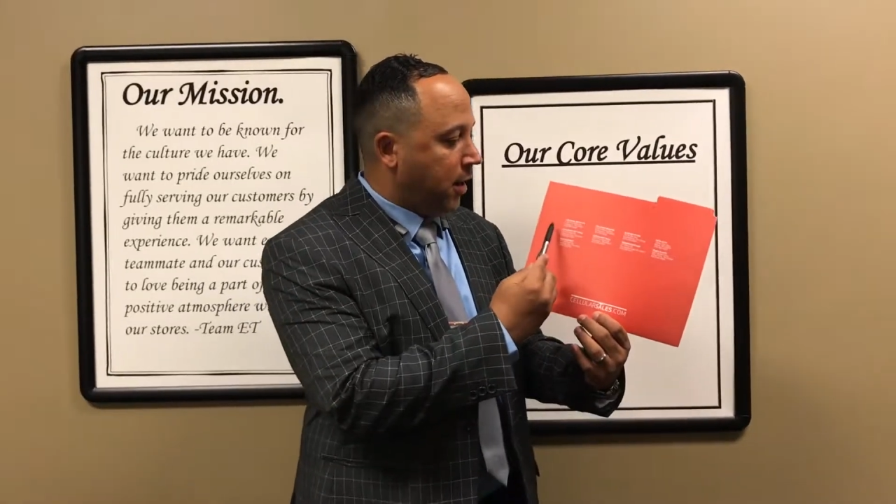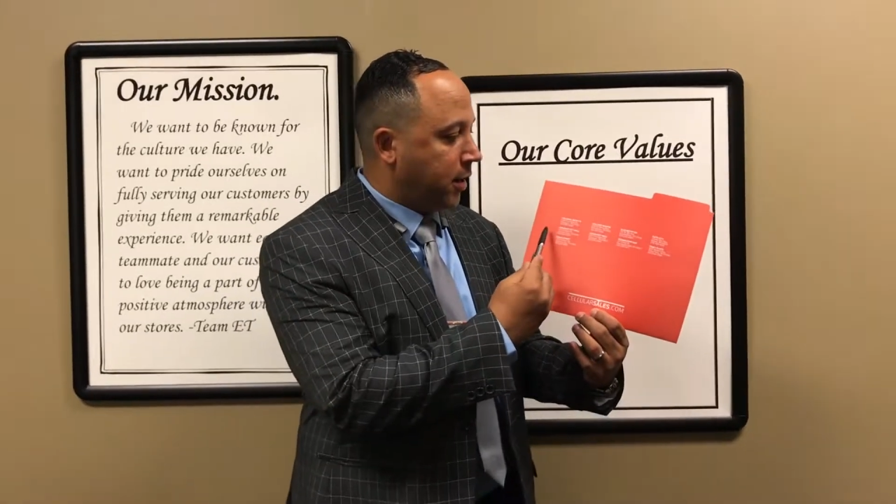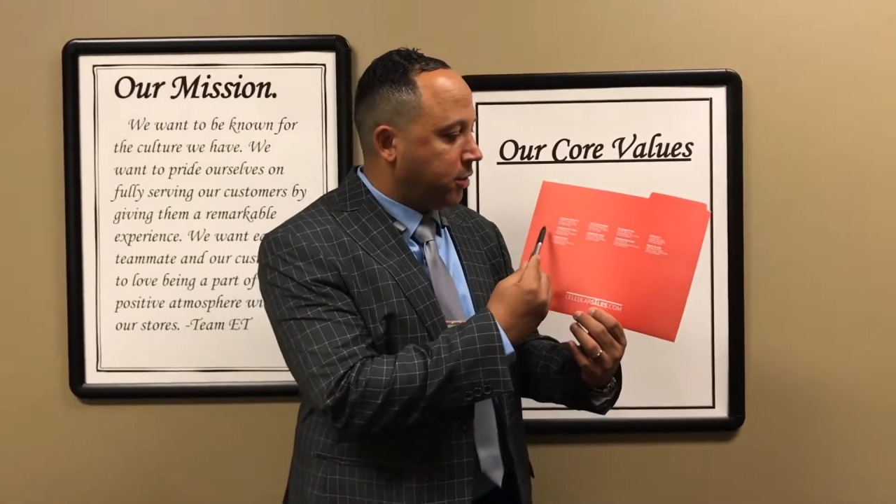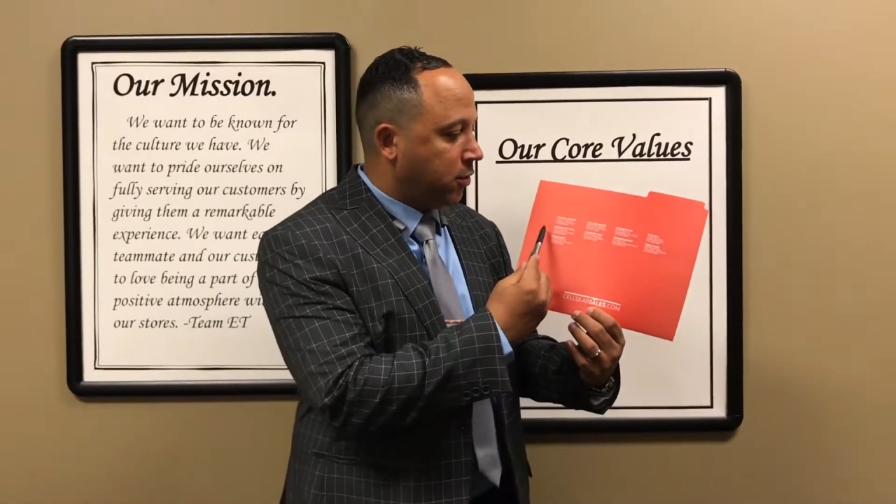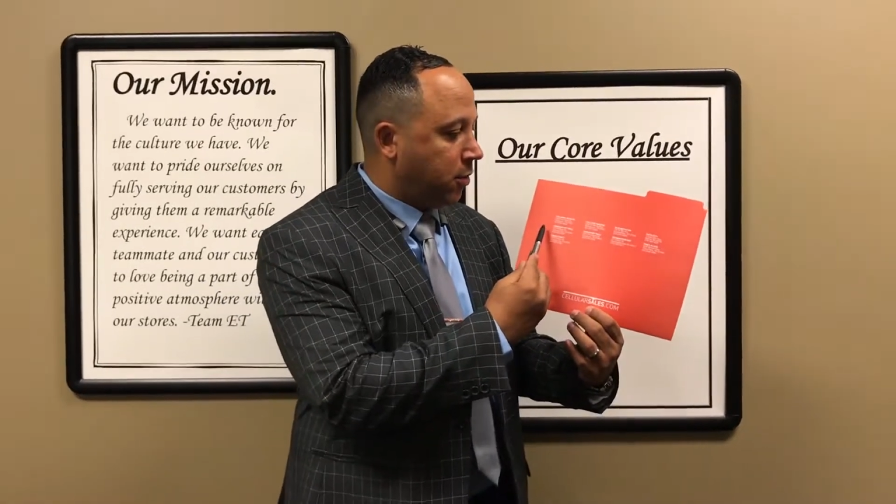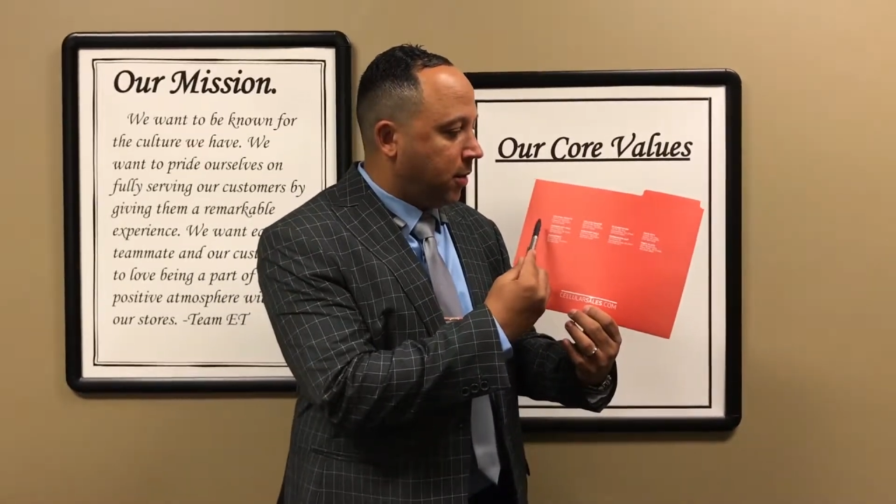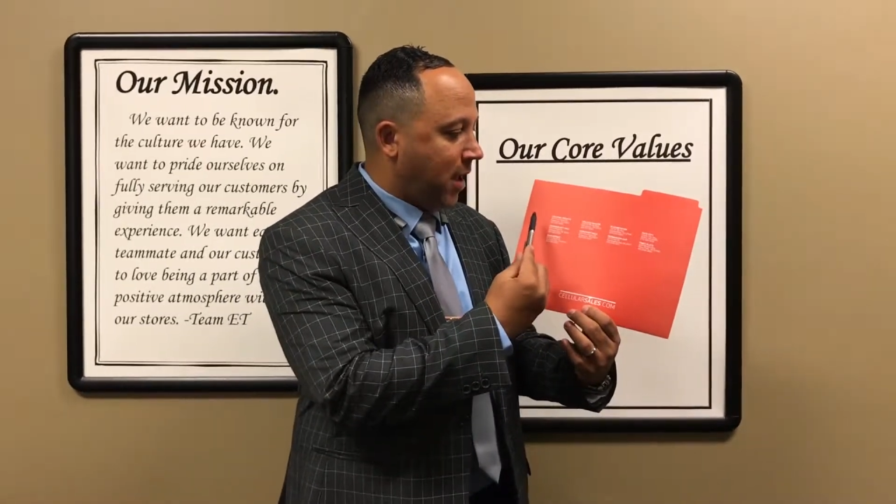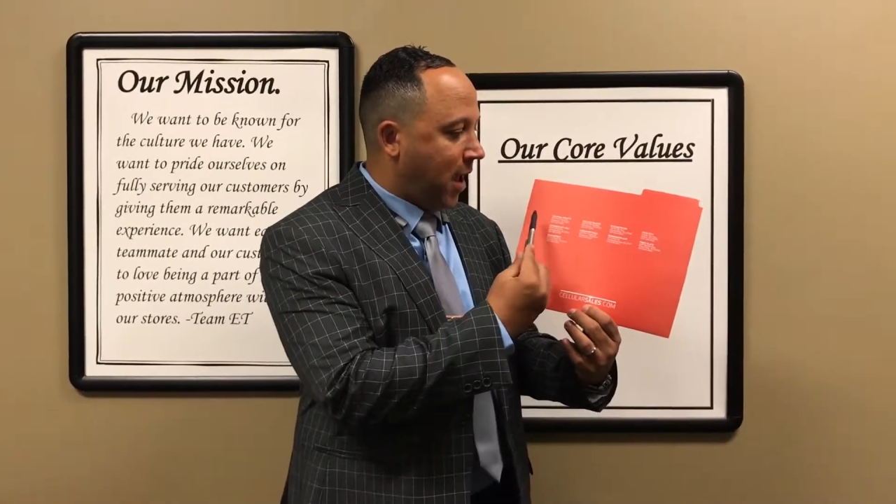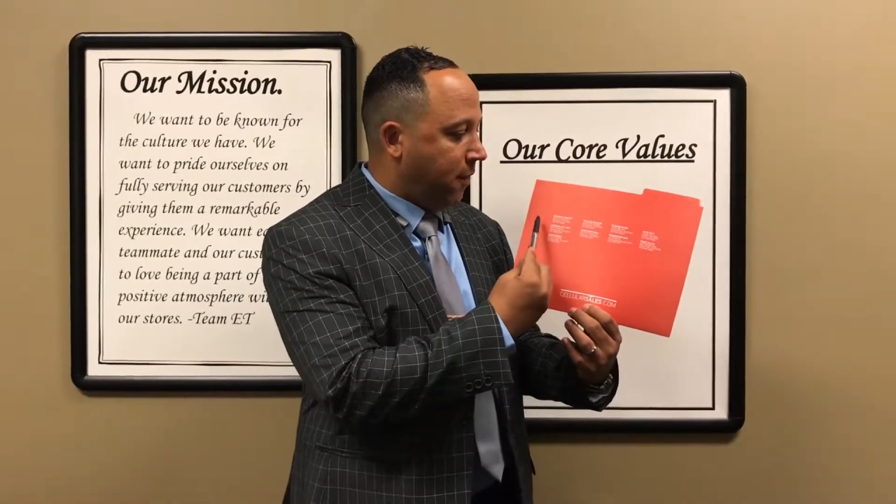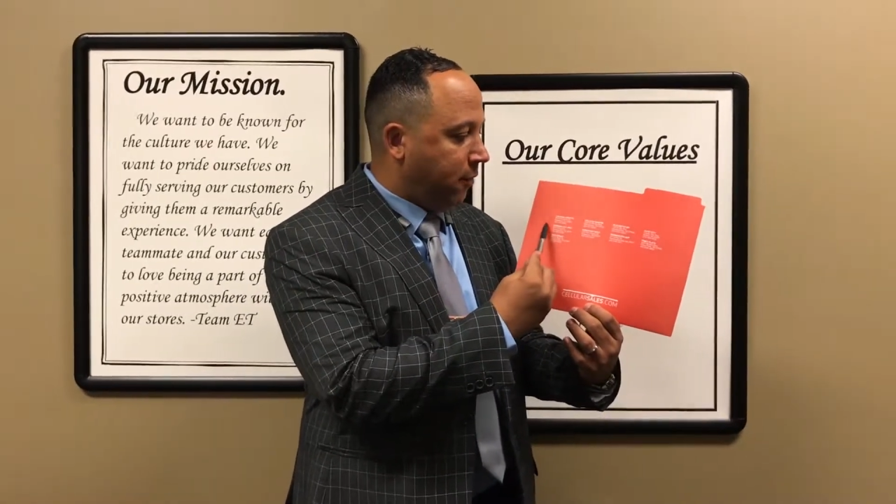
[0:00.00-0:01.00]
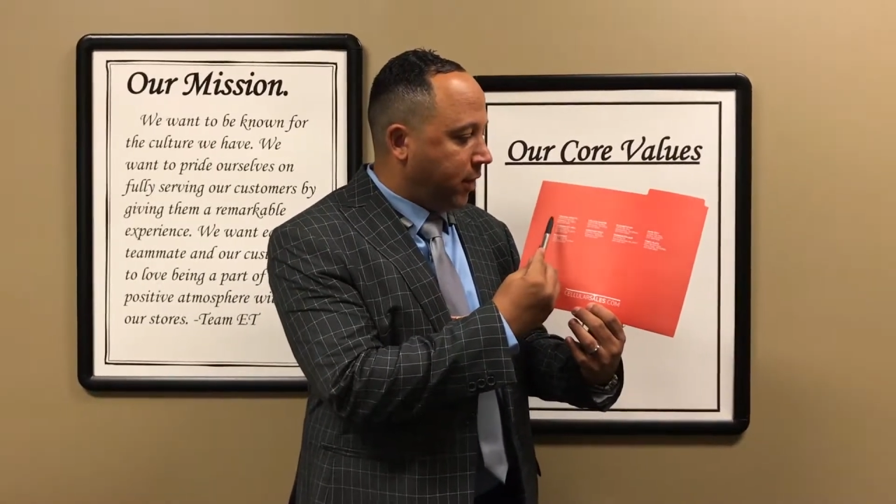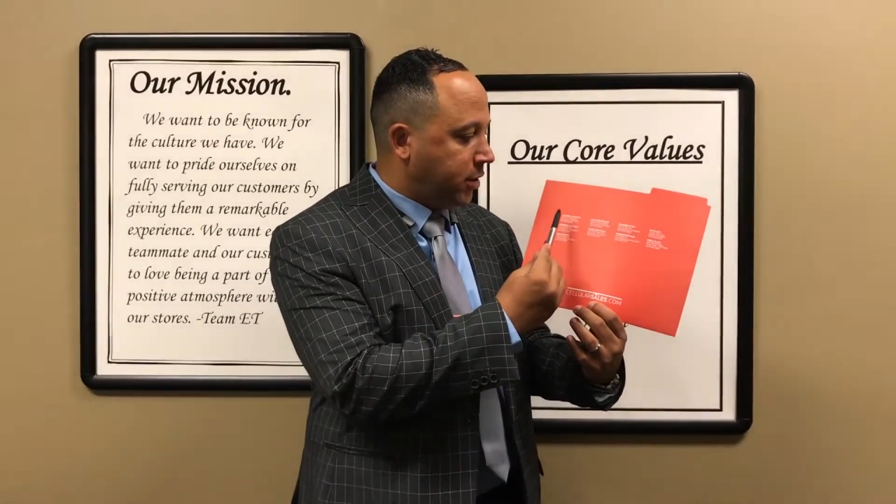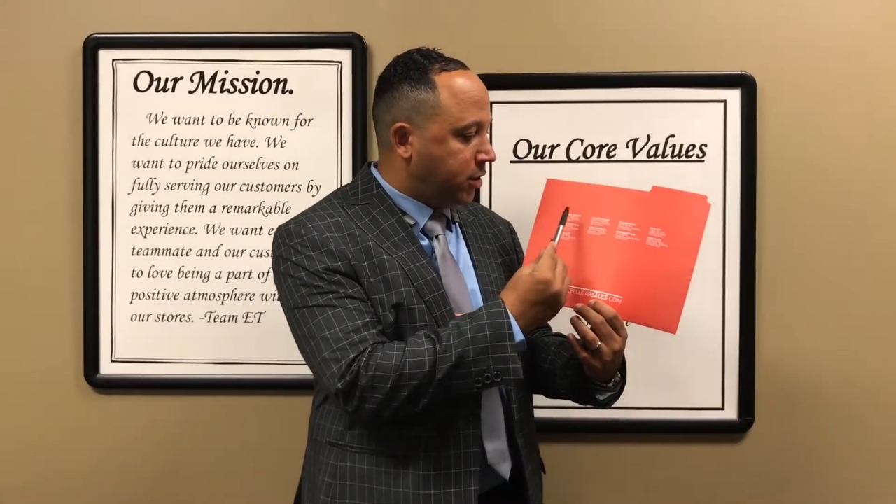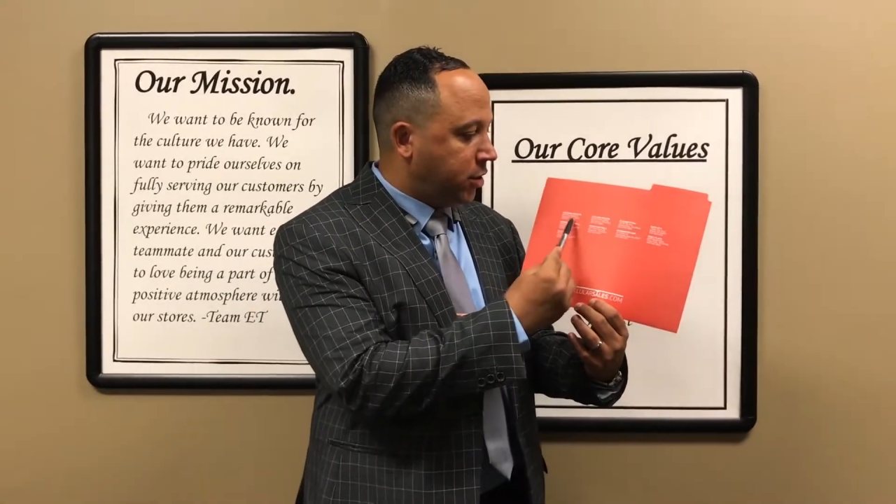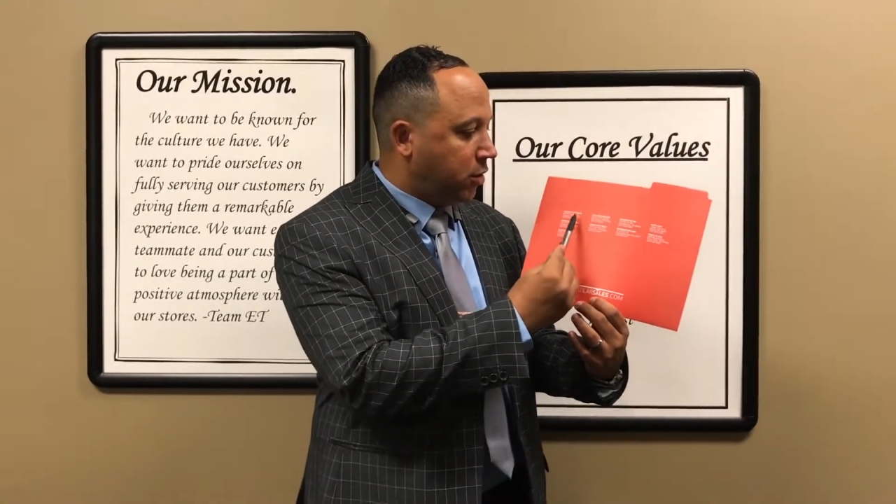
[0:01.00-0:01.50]
is going to be every
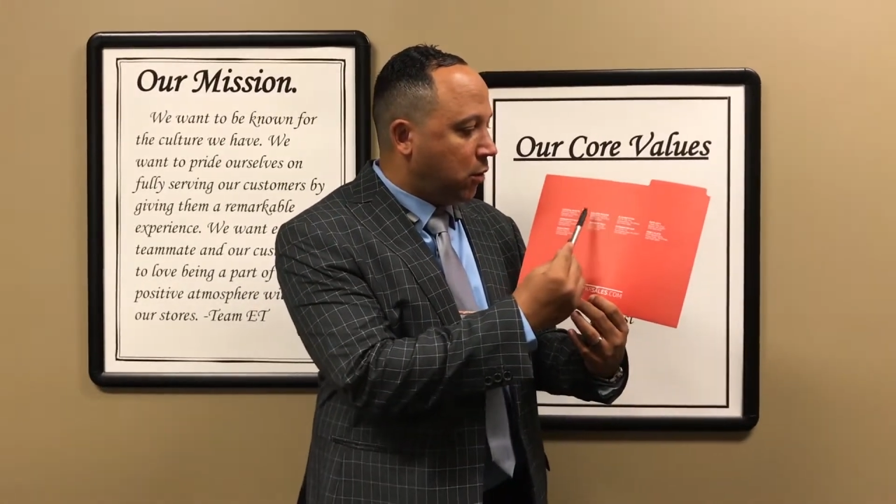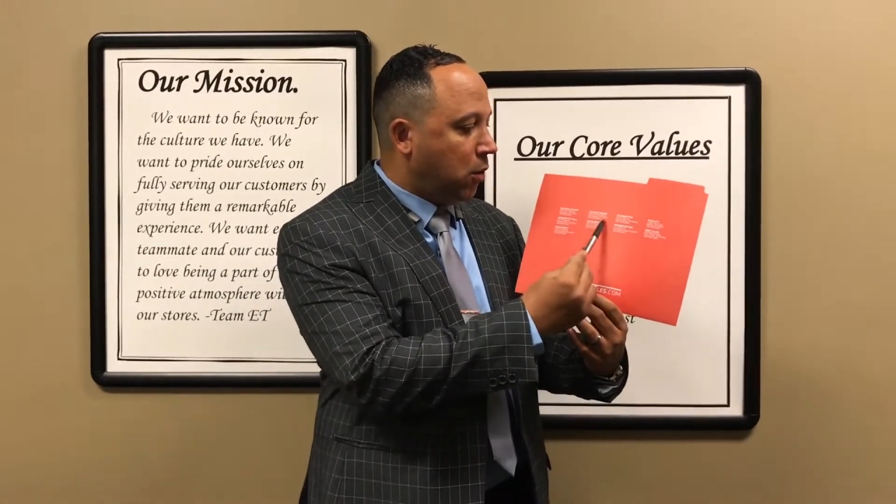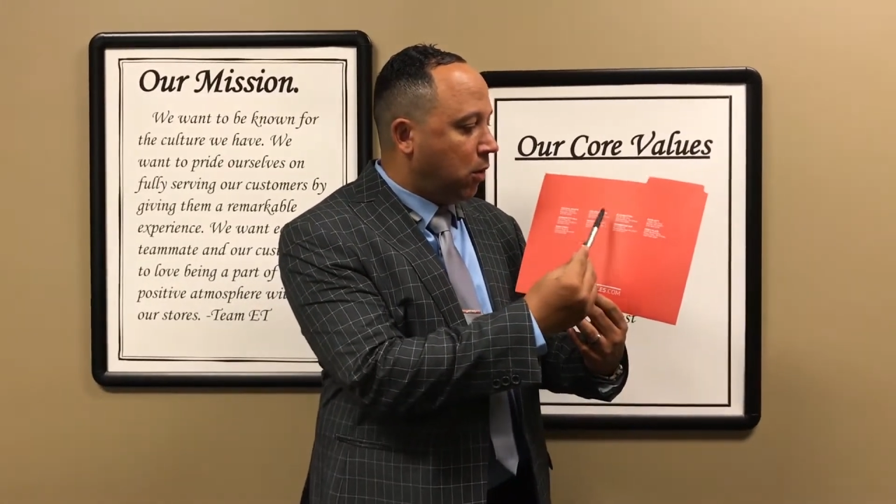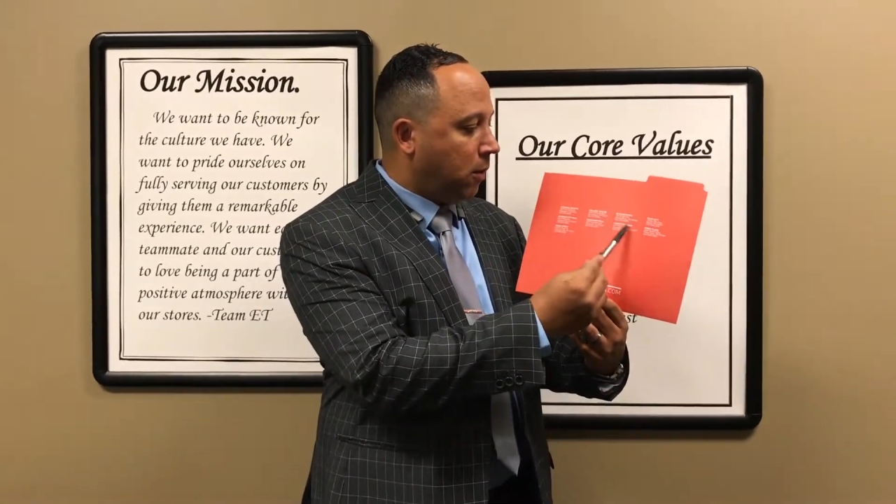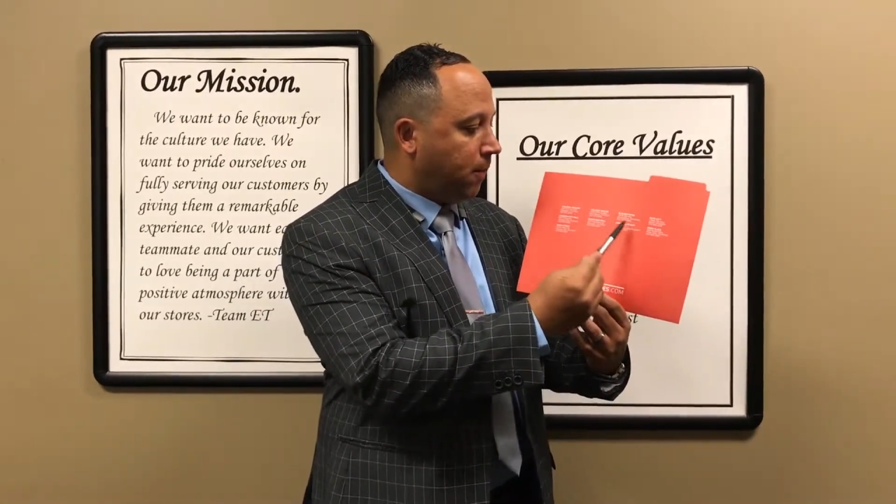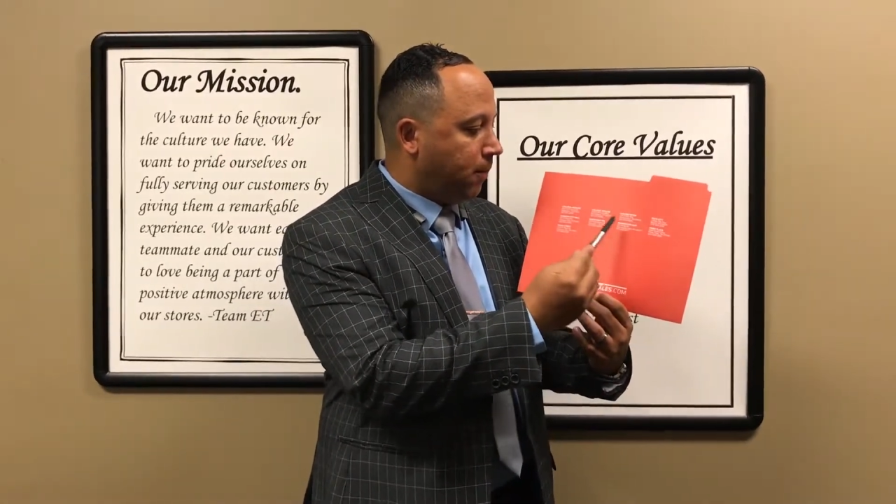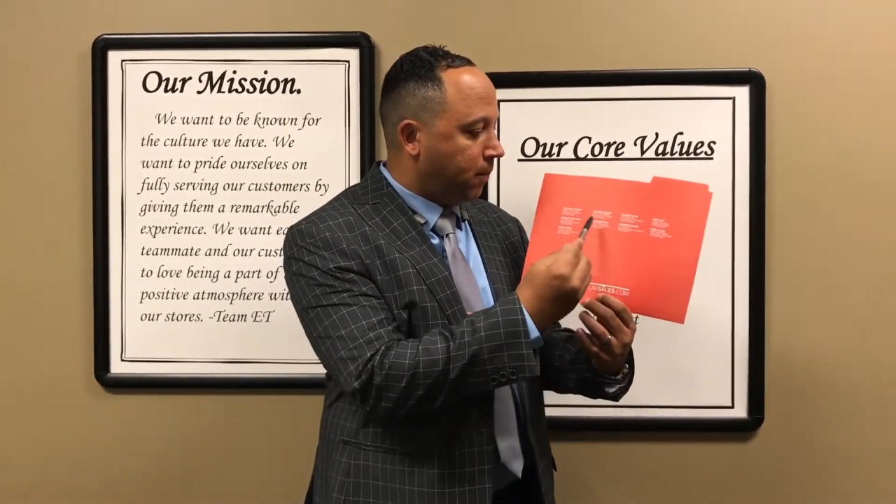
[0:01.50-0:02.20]
store